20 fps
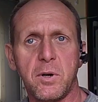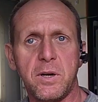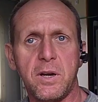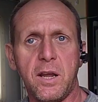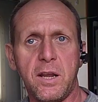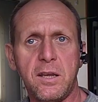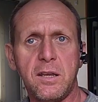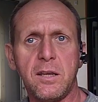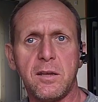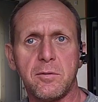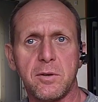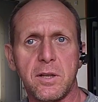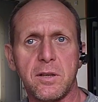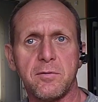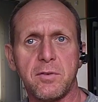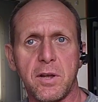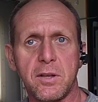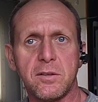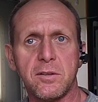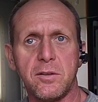Nike
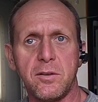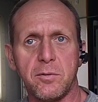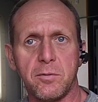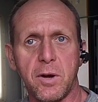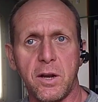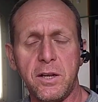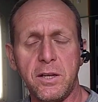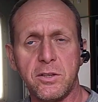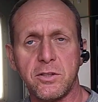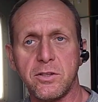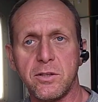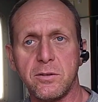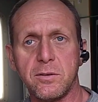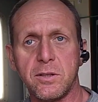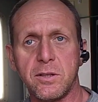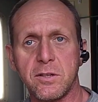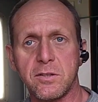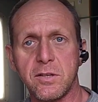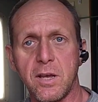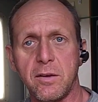invented the running shoe
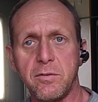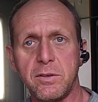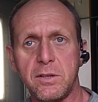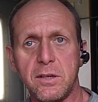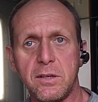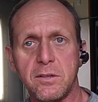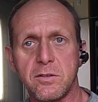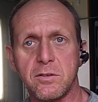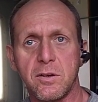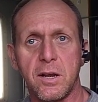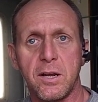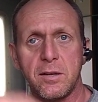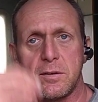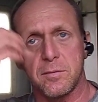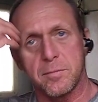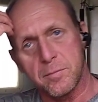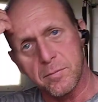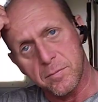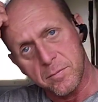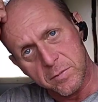in the 70s,
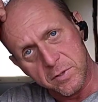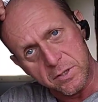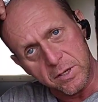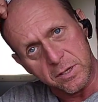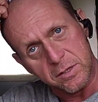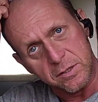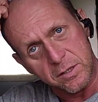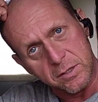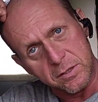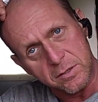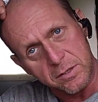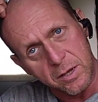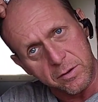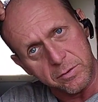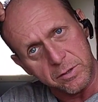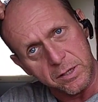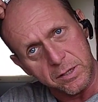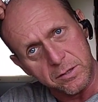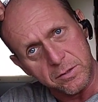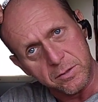right? 60s,
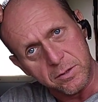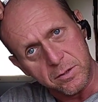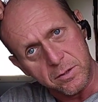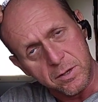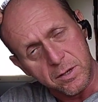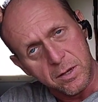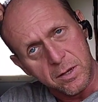70s,